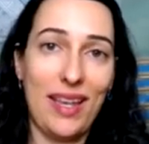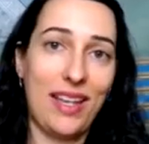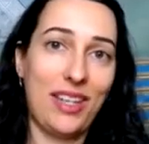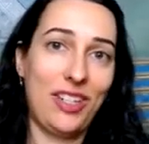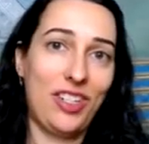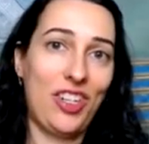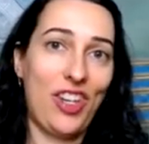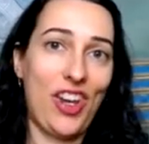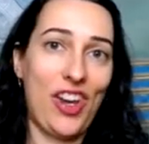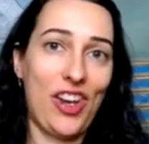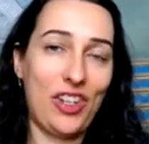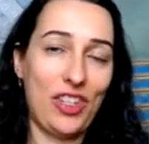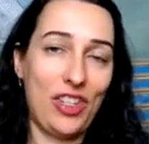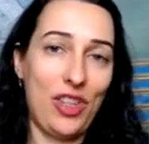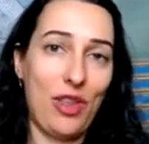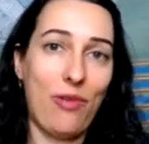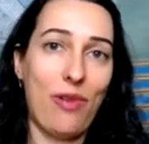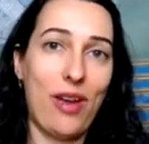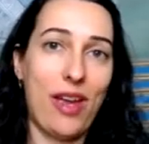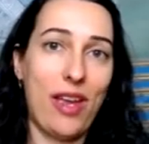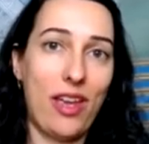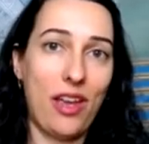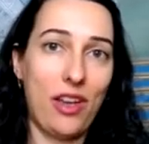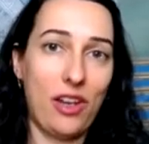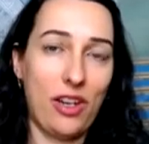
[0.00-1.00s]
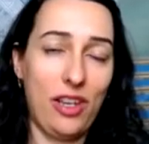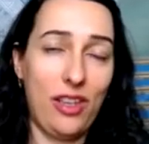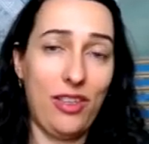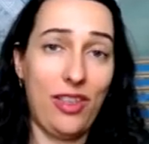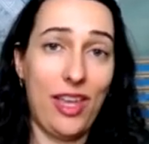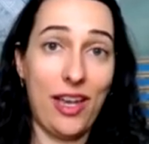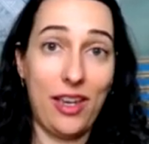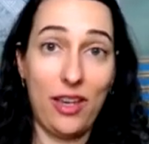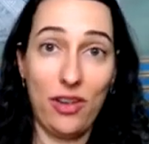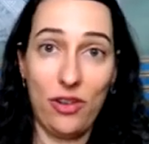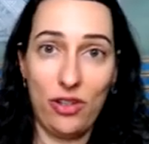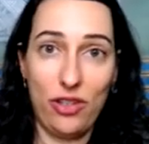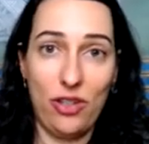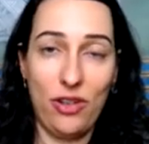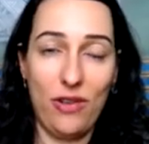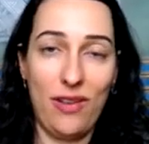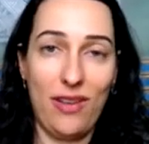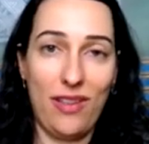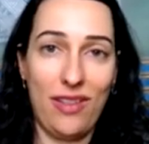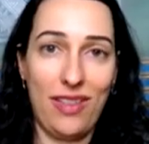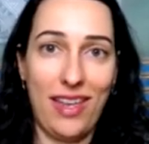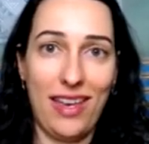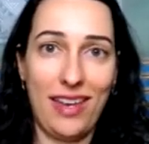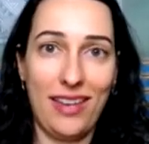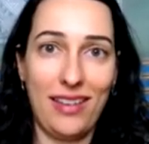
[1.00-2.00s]
and change the way that you're
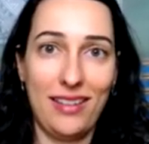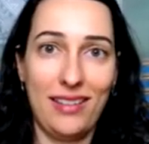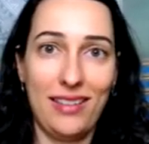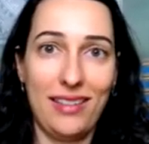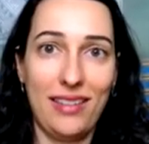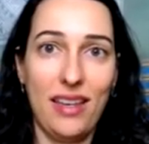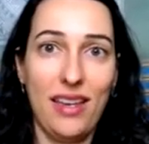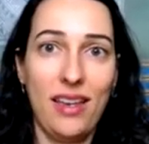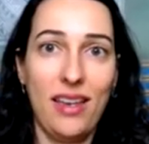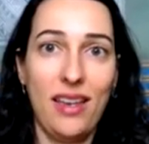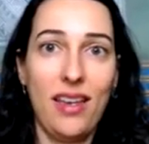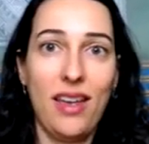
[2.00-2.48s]
doing things.